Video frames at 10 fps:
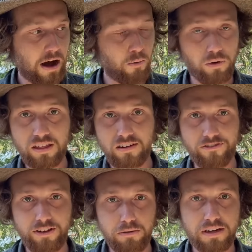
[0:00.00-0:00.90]
out within a
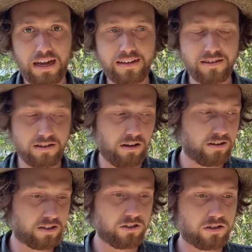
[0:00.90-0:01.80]
few days as
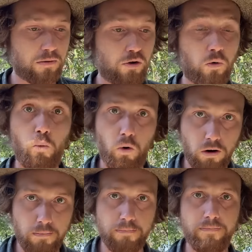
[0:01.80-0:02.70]
long as you're somewhere
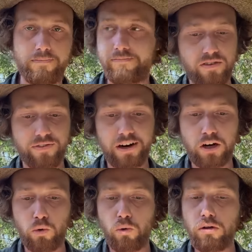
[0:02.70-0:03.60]
warm. If it's very
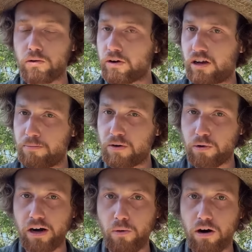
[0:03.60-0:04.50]
cool or humid
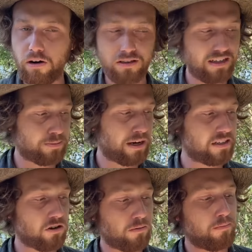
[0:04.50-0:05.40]
where you are, these might
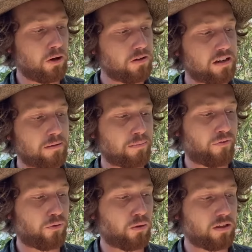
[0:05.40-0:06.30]
start molding
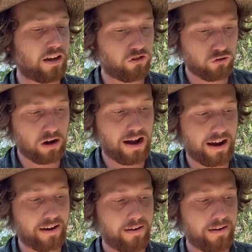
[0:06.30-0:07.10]
before they dry.